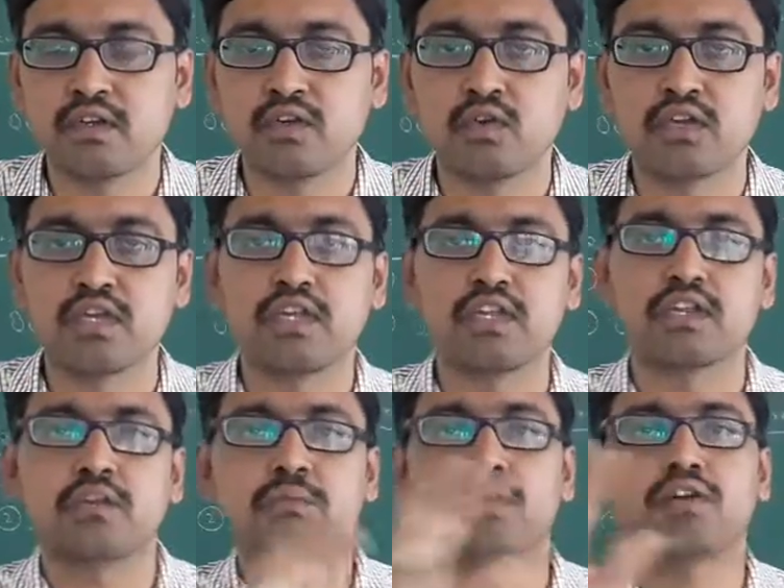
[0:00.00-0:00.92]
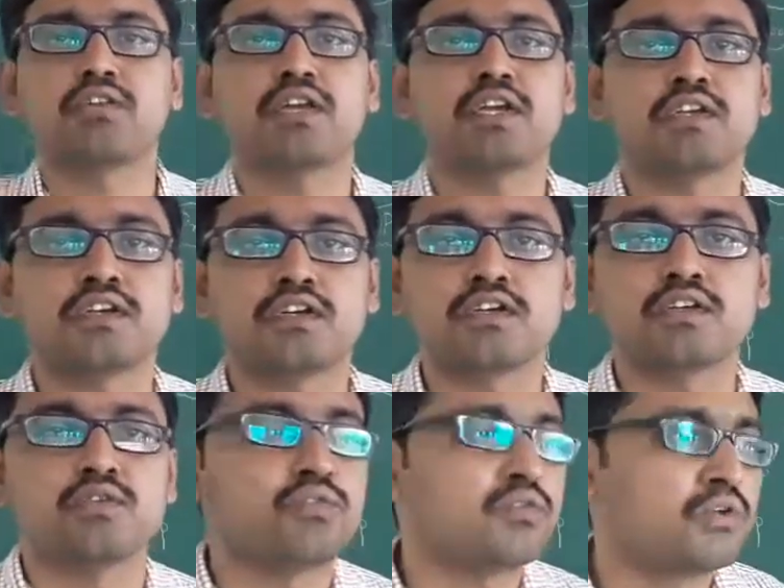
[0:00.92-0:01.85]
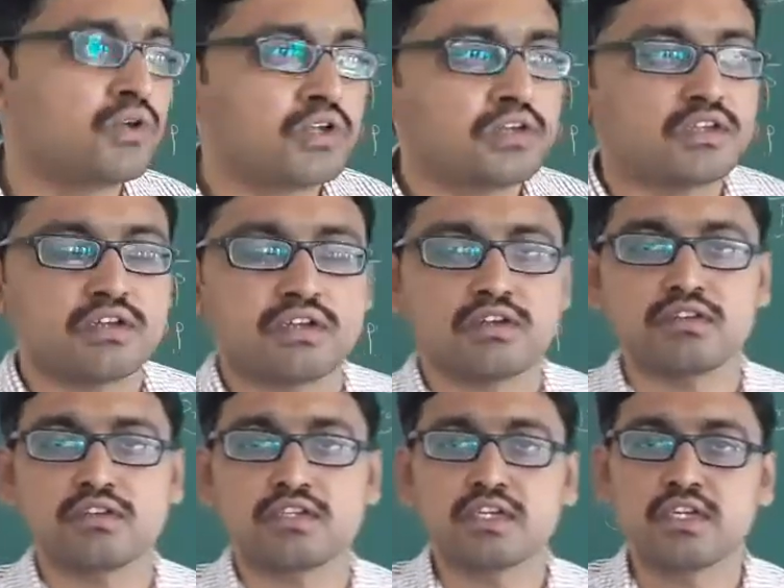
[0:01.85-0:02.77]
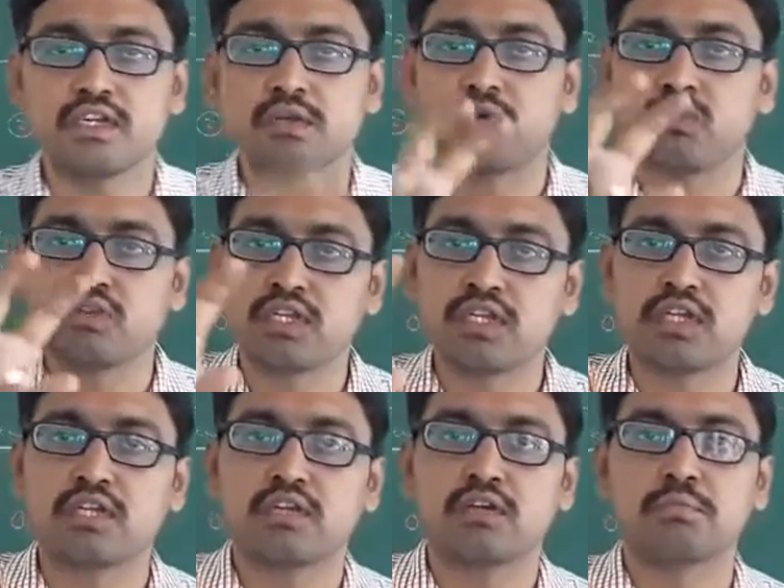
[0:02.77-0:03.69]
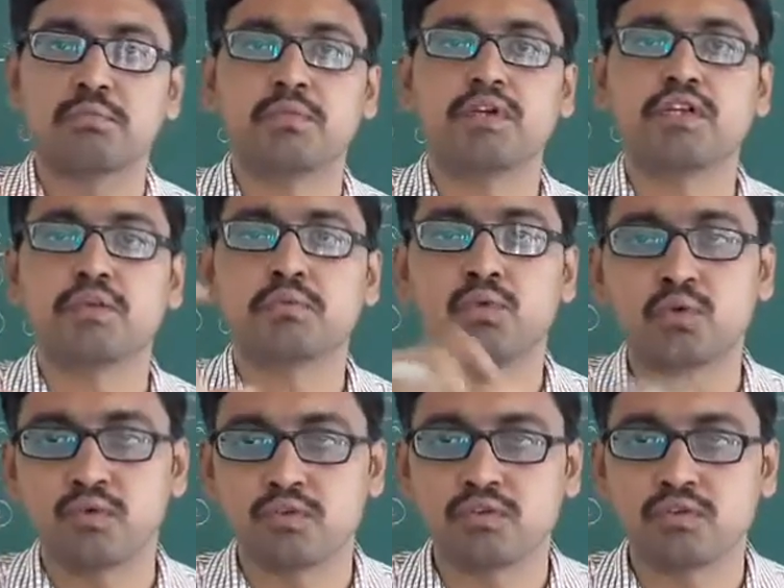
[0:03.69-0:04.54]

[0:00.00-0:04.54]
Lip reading: Okay, internal parts like you studied about the motherboard.